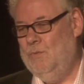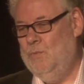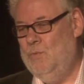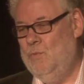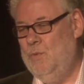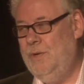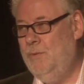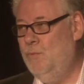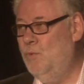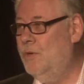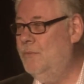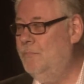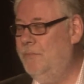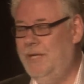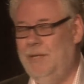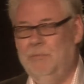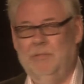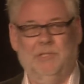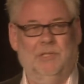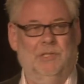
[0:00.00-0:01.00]
we wouldn't be
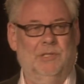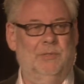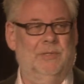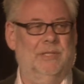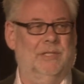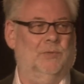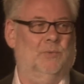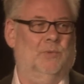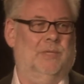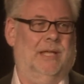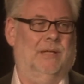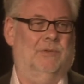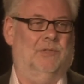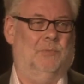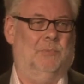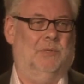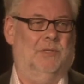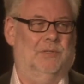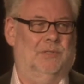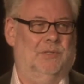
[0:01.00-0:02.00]
able to do this without
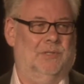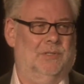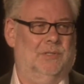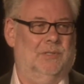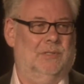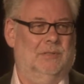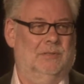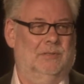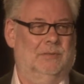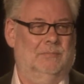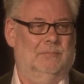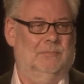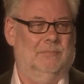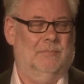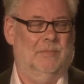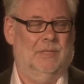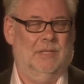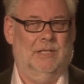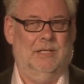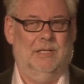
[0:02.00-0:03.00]
sponsors.
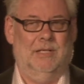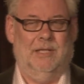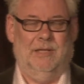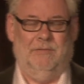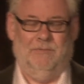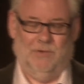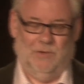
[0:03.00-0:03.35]
And they've